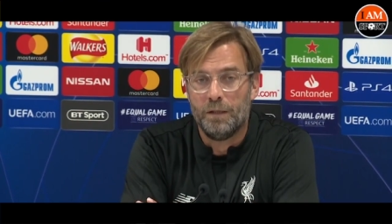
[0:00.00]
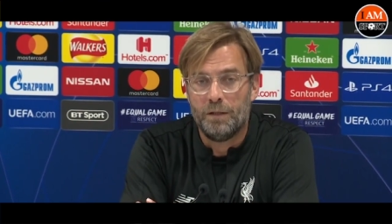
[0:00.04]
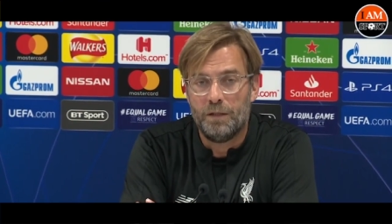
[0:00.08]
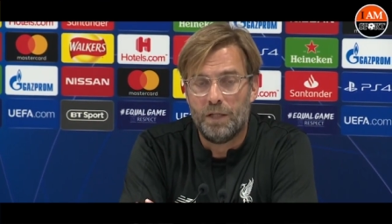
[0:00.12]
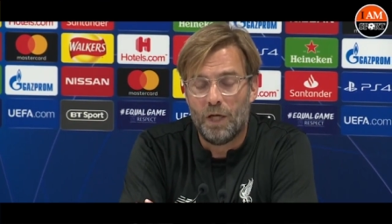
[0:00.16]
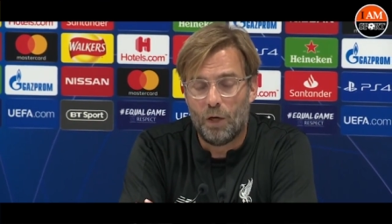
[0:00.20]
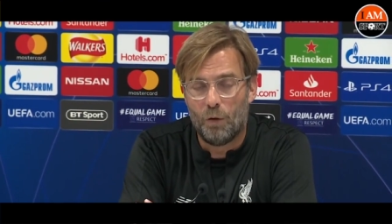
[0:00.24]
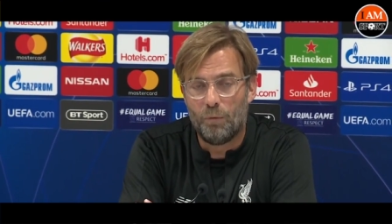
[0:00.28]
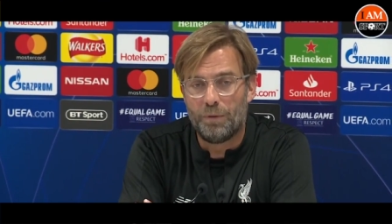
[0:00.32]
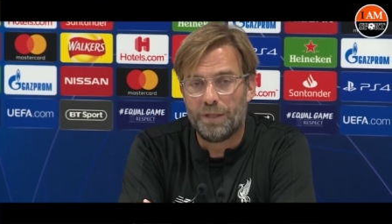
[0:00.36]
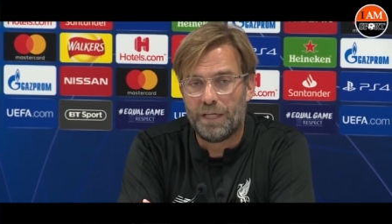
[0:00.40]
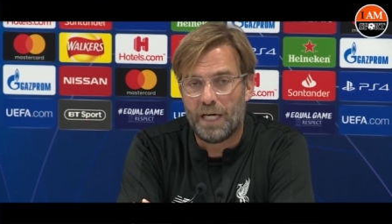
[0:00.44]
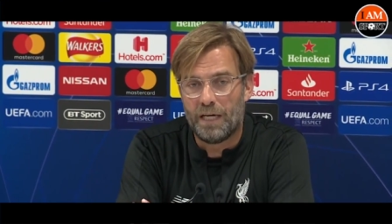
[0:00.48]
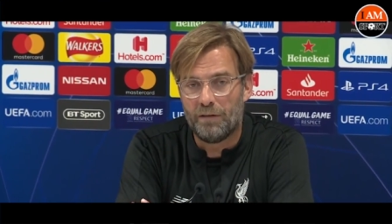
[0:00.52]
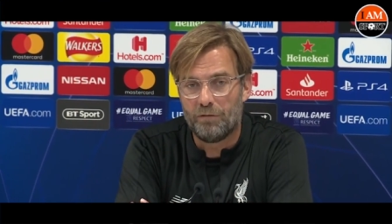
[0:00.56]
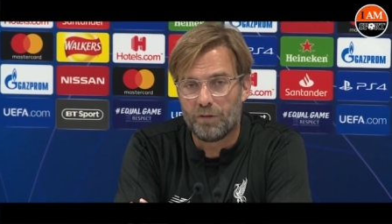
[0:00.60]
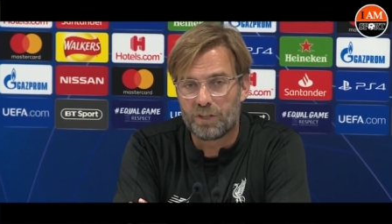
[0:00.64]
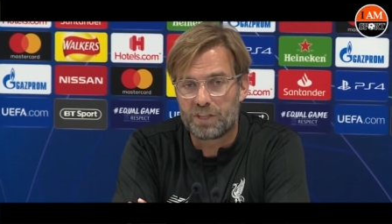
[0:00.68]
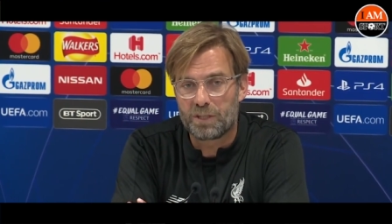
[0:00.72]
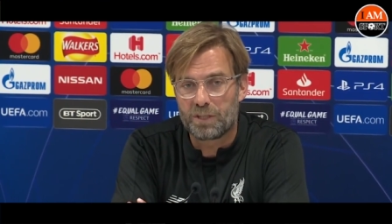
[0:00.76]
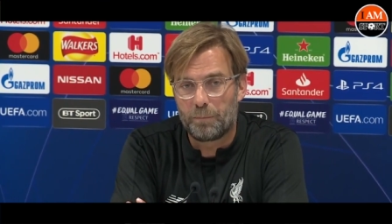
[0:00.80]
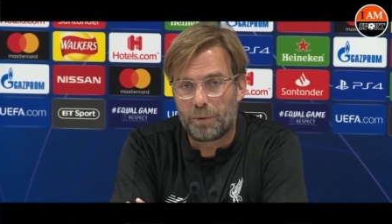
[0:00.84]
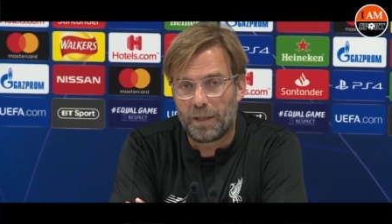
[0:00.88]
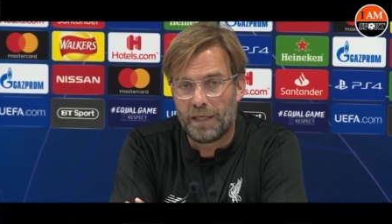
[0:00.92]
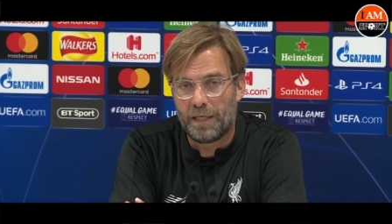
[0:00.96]
No, when I
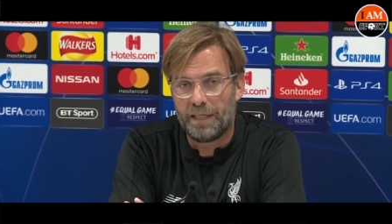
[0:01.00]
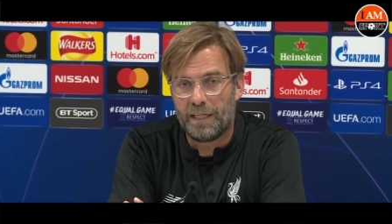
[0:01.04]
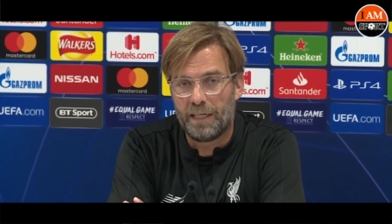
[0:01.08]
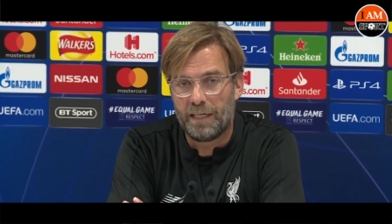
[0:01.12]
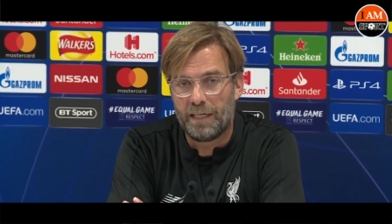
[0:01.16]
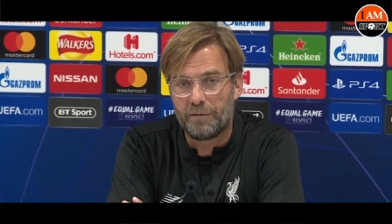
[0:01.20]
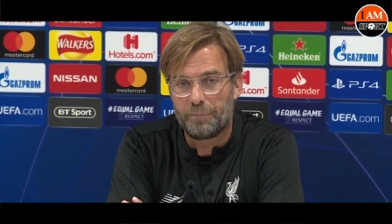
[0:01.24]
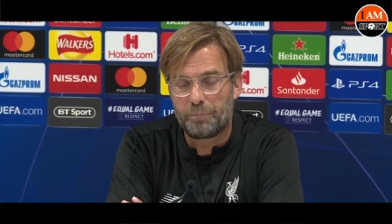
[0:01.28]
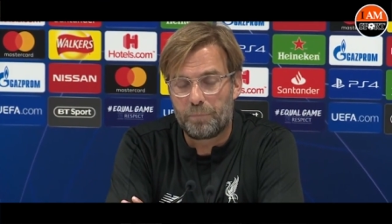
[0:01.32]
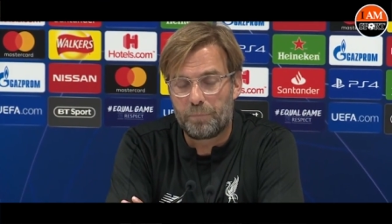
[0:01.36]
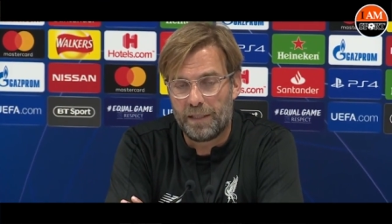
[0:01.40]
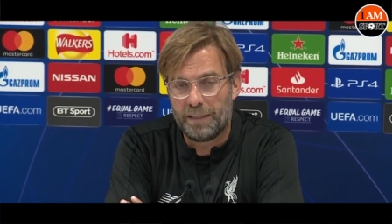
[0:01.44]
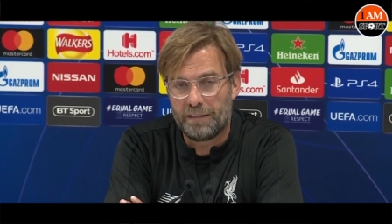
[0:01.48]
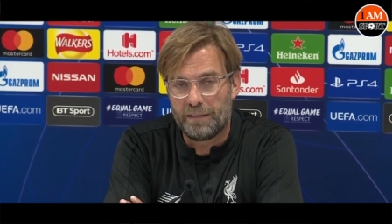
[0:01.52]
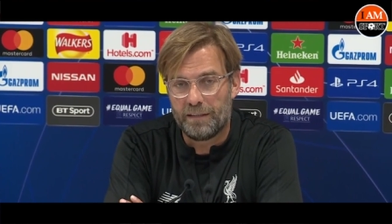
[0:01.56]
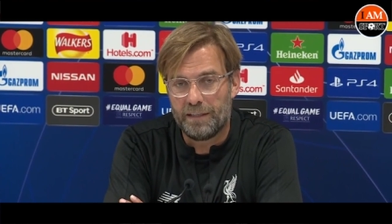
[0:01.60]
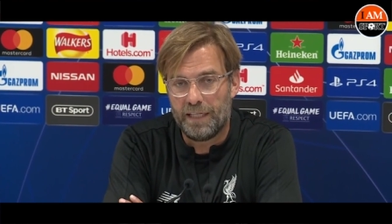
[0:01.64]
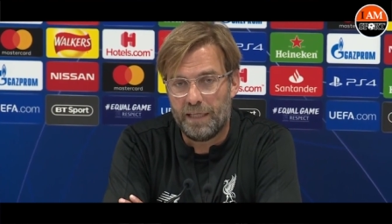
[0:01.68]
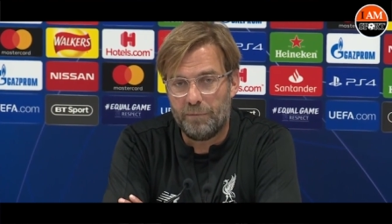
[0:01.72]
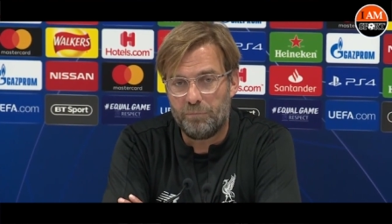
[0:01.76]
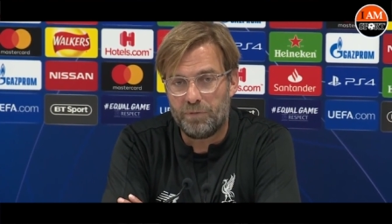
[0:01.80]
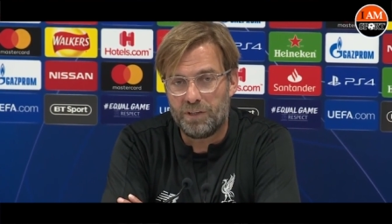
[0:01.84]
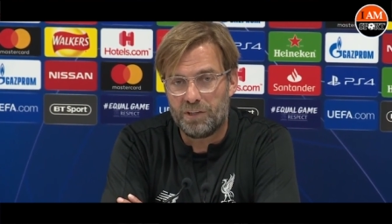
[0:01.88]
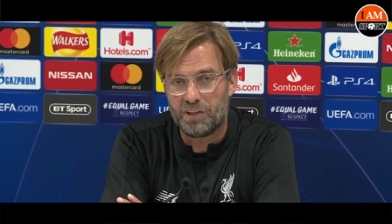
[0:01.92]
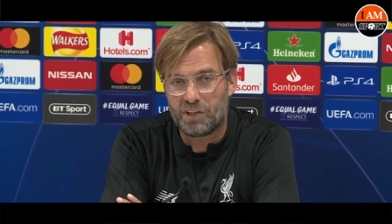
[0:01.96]
was a player, I have played in
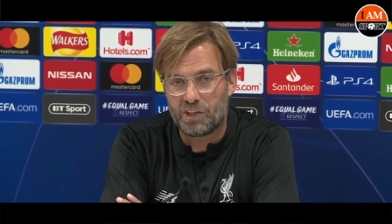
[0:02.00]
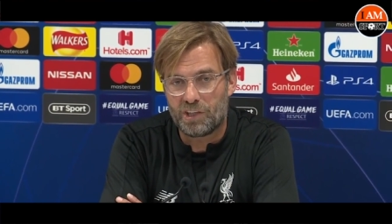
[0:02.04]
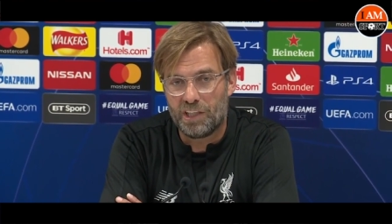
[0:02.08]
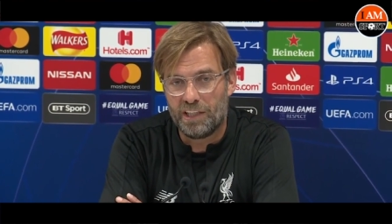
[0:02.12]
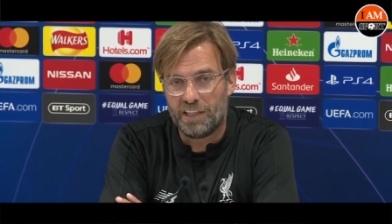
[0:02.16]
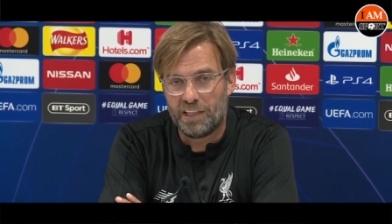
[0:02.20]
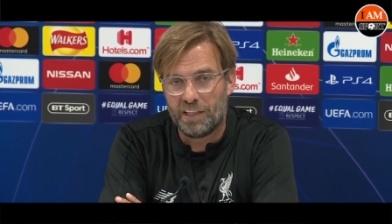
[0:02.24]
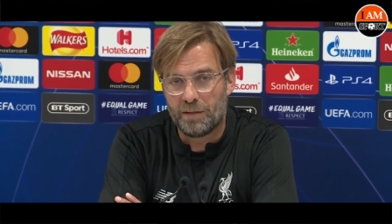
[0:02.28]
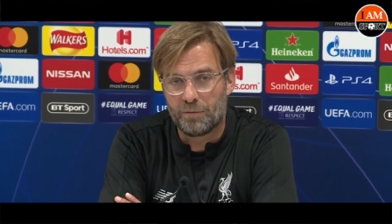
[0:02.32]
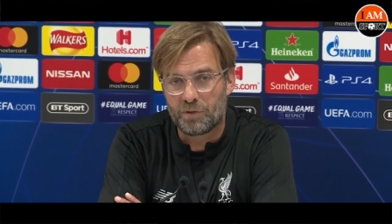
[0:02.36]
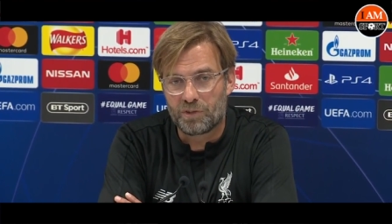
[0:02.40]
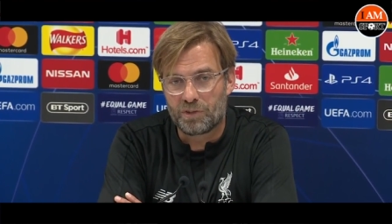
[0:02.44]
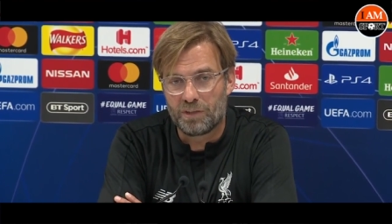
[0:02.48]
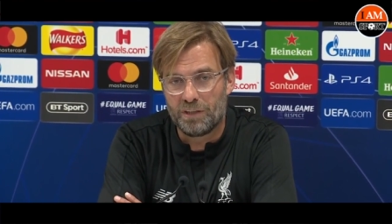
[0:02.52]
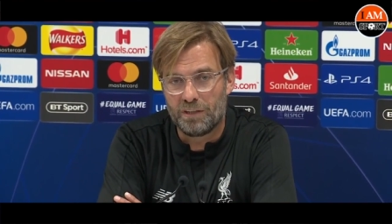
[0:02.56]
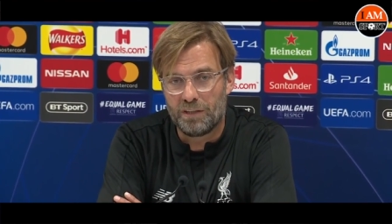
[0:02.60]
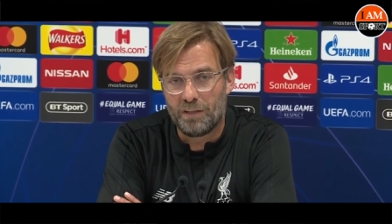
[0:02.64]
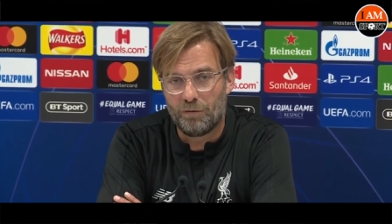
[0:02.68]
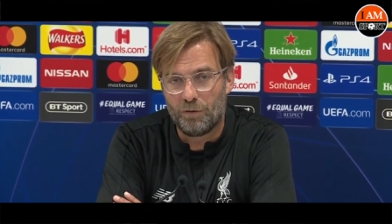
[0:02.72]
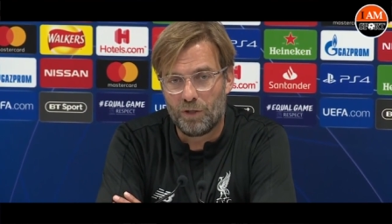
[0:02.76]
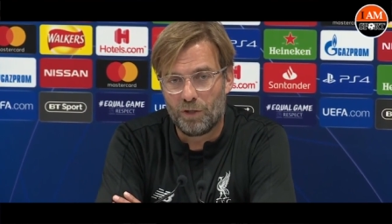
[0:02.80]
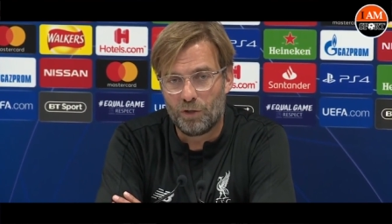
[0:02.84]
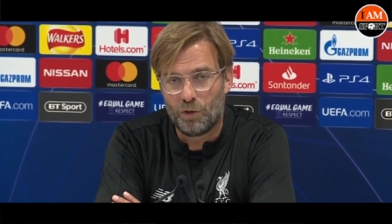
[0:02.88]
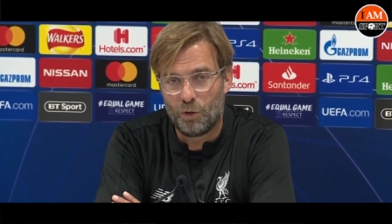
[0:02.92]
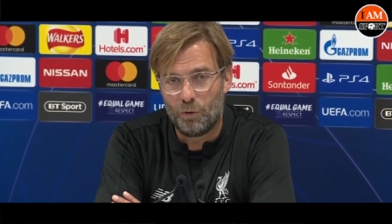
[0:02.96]
empty stadiums, and
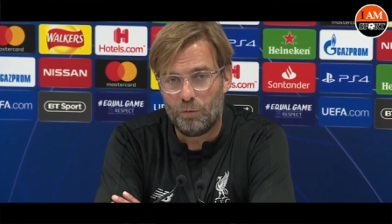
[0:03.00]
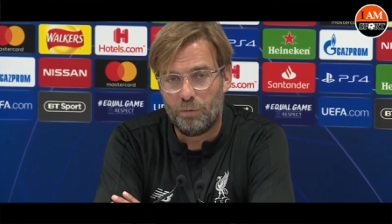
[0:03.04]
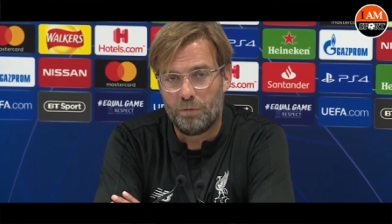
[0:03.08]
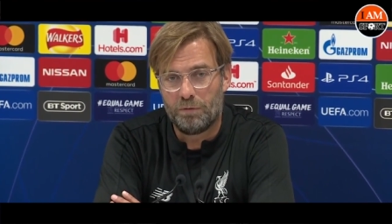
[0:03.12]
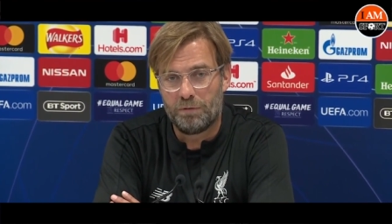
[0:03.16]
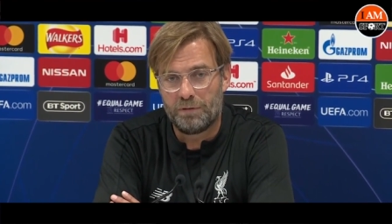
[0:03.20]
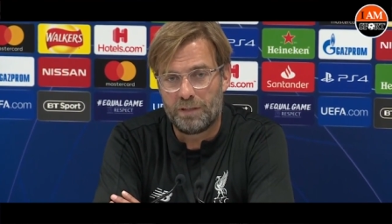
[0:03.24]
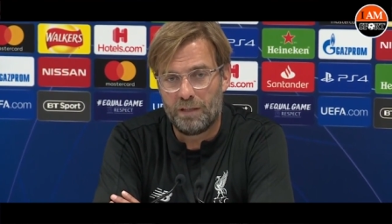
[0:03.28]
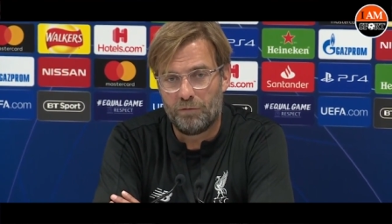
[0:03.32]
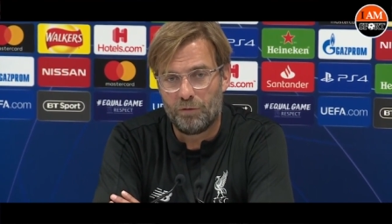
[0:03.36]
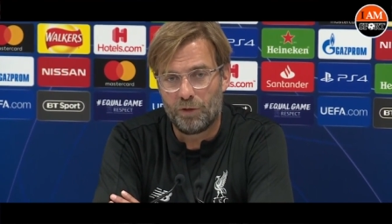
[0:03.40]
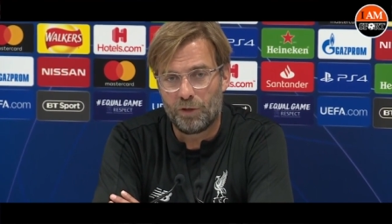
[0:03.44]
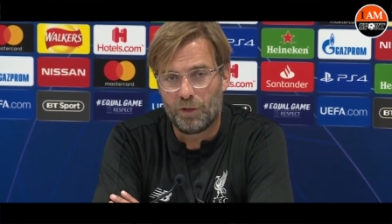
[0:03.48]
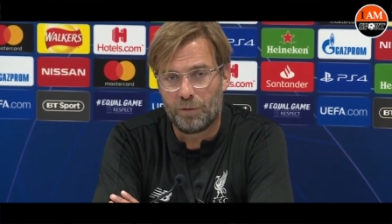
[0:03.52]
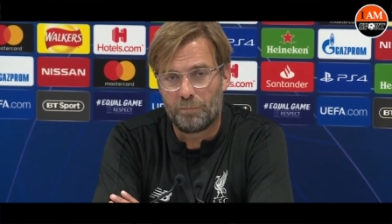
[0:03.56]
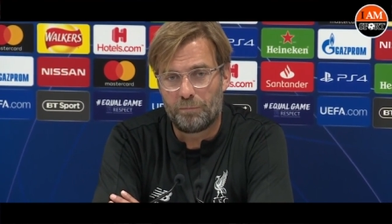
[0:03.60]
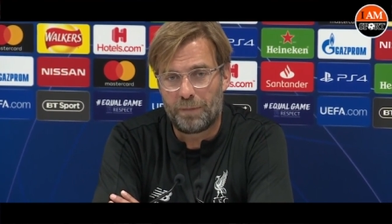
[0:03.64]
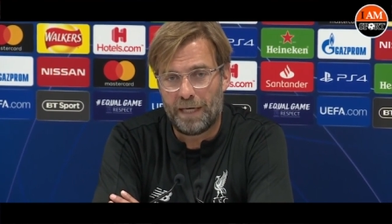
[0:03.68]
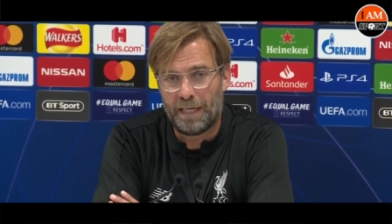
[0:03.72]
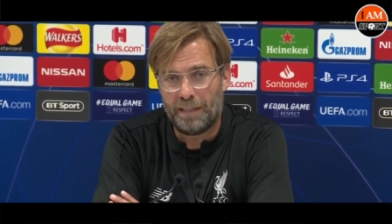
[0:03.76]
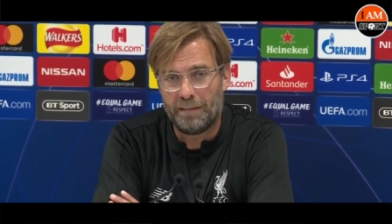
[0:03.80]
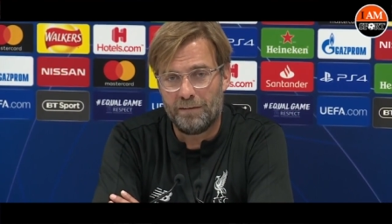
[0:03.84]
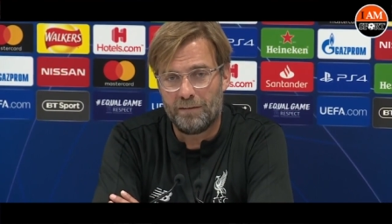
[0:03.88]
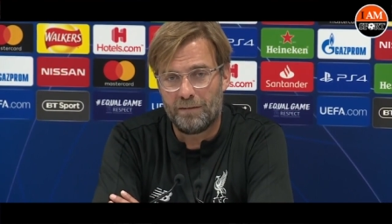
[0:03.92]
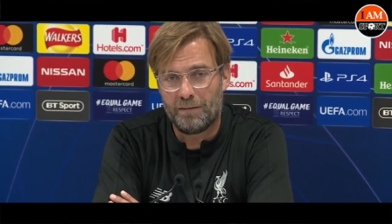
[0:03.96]
there were no, they were not
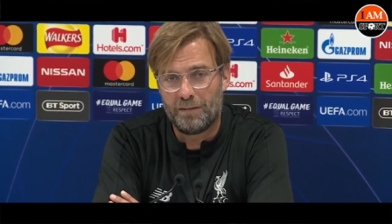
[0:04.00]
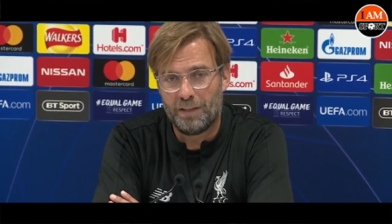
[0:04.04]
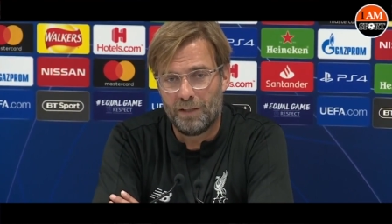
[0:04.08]
banned.